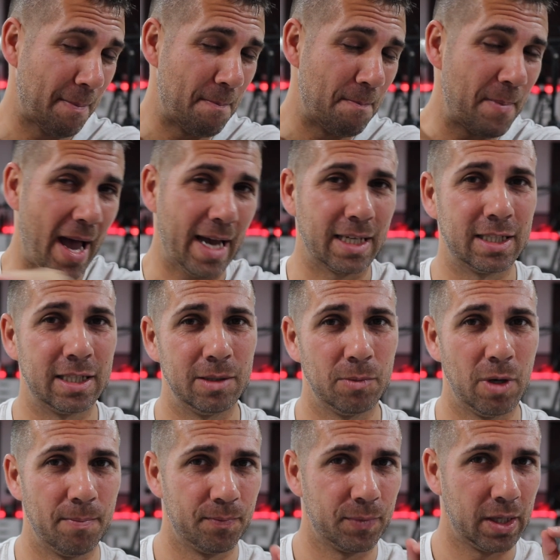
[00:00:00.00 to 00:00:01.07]

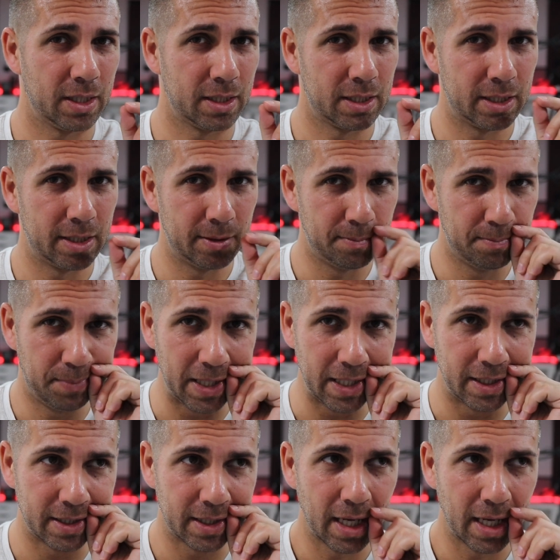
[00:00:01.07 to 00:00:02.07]
maximum speed